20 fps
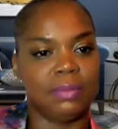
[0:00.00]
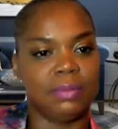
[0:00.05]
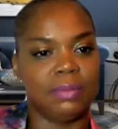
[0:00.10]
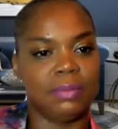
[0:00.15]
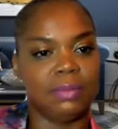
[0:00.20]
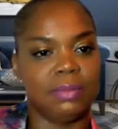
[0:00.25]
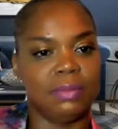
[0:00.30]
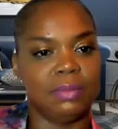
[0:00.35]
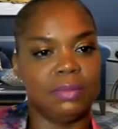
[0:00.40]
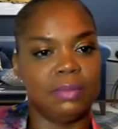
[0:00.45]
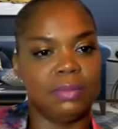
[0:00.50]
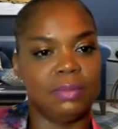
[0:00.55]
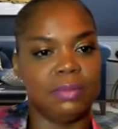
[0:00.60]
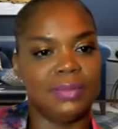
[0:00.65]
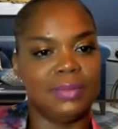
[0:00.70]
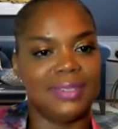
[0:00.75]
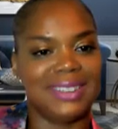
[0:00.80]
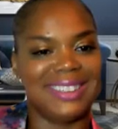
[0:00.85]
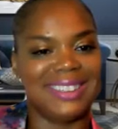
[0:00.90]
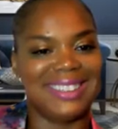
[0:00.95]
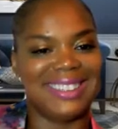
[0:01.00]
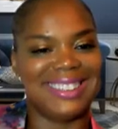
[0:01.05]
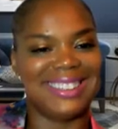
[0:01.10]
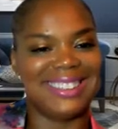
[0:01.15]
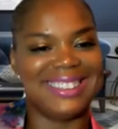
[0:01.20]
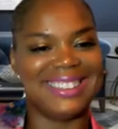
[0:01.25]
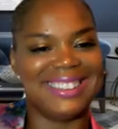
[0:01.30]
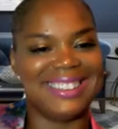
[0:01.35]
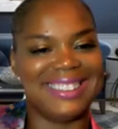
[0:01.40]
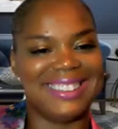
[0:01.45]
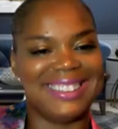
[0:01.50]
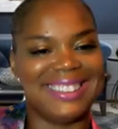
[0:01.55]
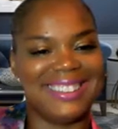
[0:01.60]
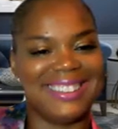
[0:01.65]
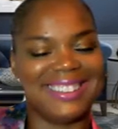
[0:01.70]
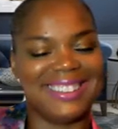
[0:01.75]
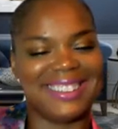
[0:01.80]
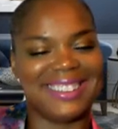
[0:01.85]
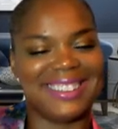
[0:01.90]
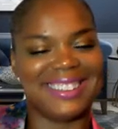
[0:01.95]

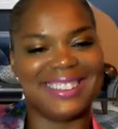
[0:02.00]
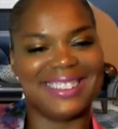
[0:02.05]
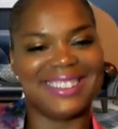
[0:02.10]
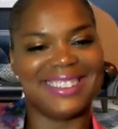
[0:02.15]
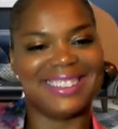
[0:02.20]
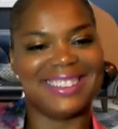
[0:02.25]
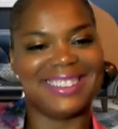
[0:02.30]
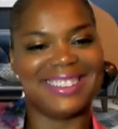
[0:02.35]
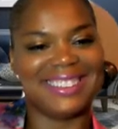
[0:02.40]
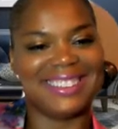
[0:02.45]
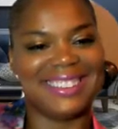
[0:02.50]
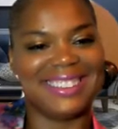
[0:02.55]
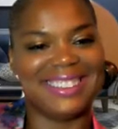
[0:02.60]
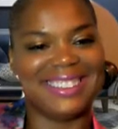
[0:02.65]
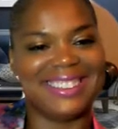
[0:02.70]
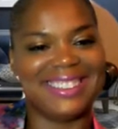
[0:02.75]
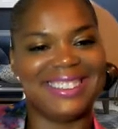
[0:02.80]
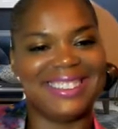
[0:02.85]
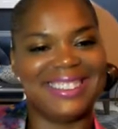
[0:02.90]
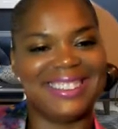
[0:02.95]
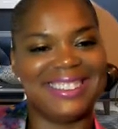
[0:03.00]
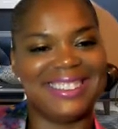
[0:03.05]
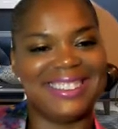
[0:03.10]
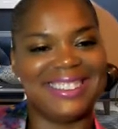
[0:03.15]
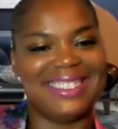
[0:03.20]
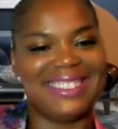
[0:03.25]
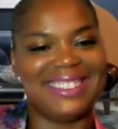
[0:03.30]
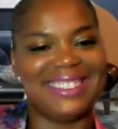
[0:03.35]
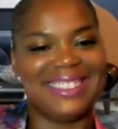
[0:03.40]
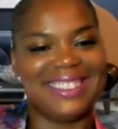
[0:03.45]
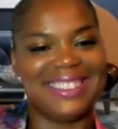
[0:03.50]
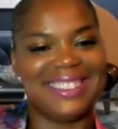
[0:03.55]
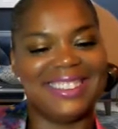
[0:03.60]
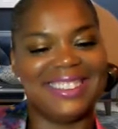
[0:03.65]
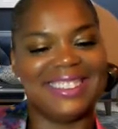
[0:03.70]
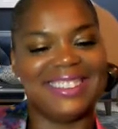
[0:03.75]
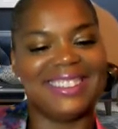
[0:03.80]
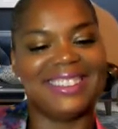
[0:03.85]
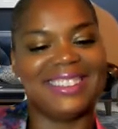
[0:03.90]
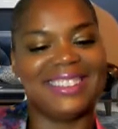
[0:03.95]

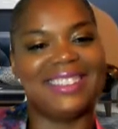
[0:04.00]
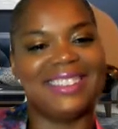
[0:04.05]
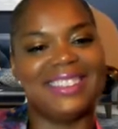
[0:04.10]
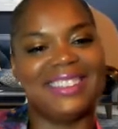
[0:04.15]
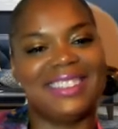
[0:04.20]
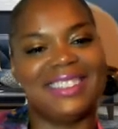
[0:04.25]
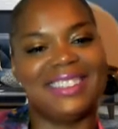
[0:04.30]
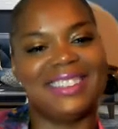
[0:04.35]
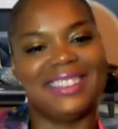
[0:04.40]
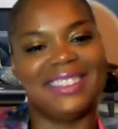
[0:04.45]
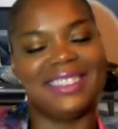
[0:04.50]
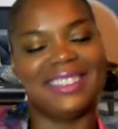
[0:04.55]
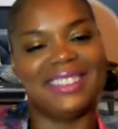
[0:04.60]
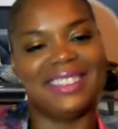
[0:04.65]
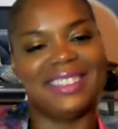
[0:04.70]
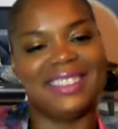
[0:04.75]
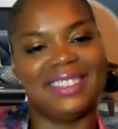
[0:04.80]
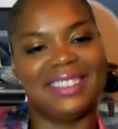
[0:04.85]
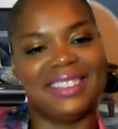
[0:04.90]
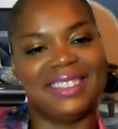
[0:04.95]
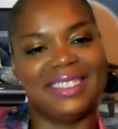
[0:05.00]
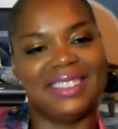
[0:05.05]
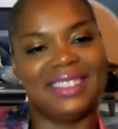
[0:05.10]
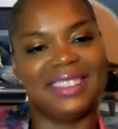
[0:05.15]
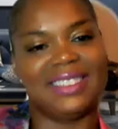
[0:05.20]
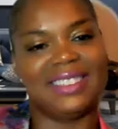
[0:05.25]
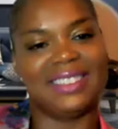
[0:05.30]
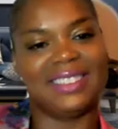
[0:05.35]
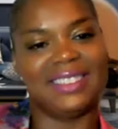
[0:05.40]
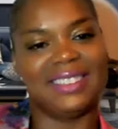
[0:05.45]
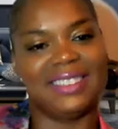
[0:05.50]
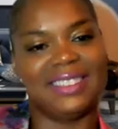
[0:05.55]
(silent)